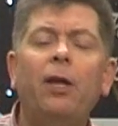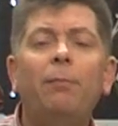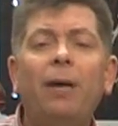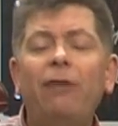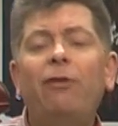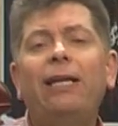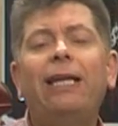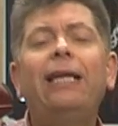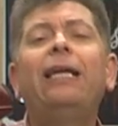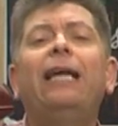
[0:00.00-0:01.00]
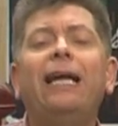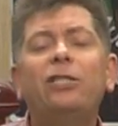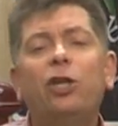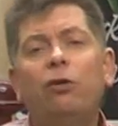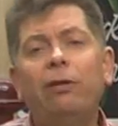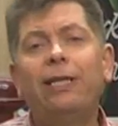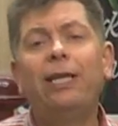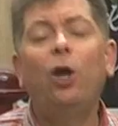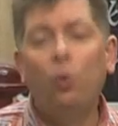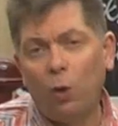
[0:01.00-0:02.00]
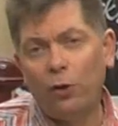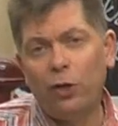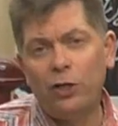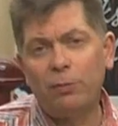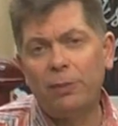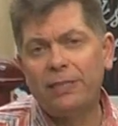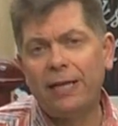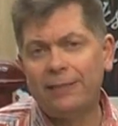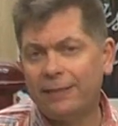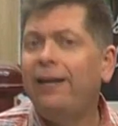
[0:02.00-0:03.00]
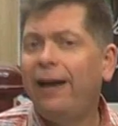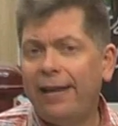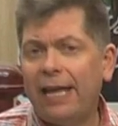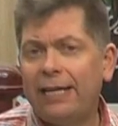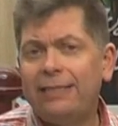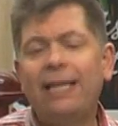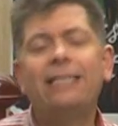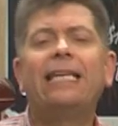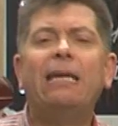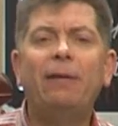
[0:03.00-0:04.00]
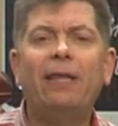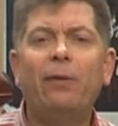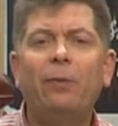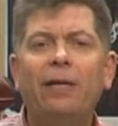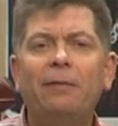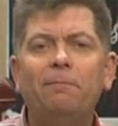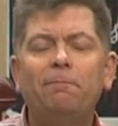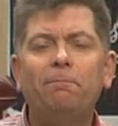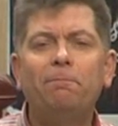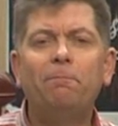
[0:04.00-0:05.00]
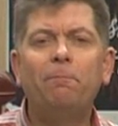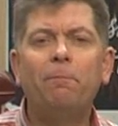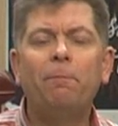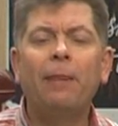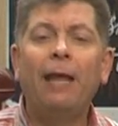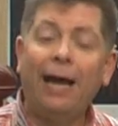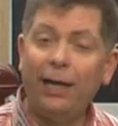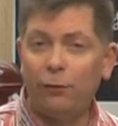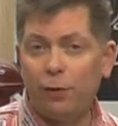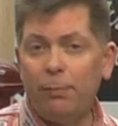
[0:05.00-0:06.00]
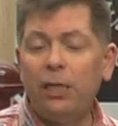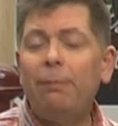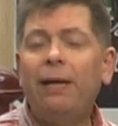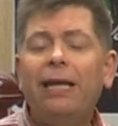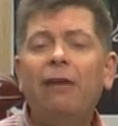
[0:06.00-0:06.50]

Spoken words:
My ranking is currently 100%, and I intend to keep it that way. I offer a money-back